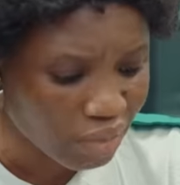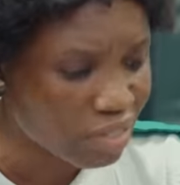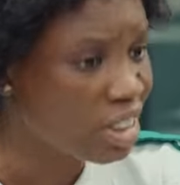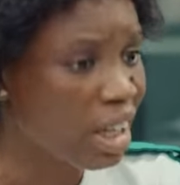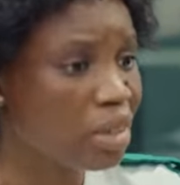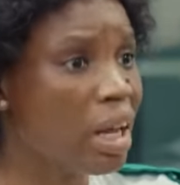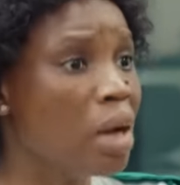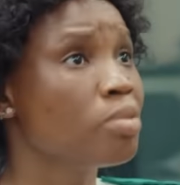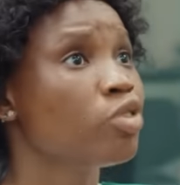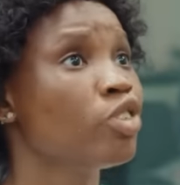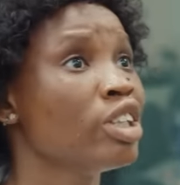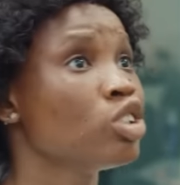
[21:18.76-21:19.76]
a visa. I'm
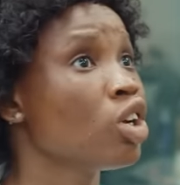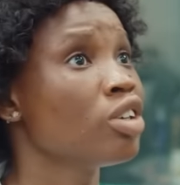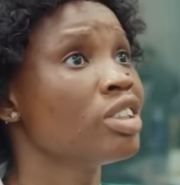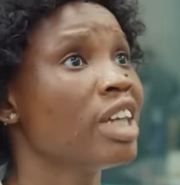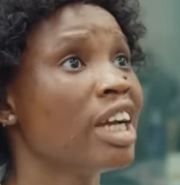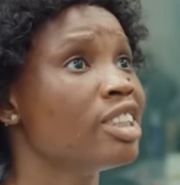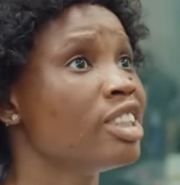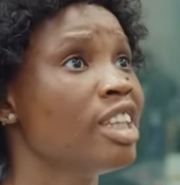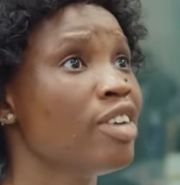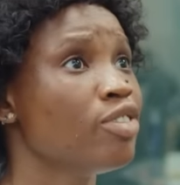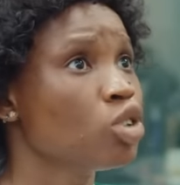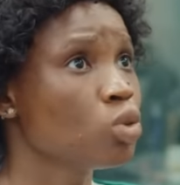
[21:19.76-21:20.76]
very sorry, sir. It's the
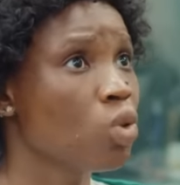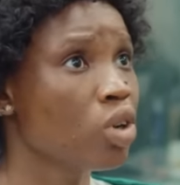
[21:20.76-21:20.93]
devil's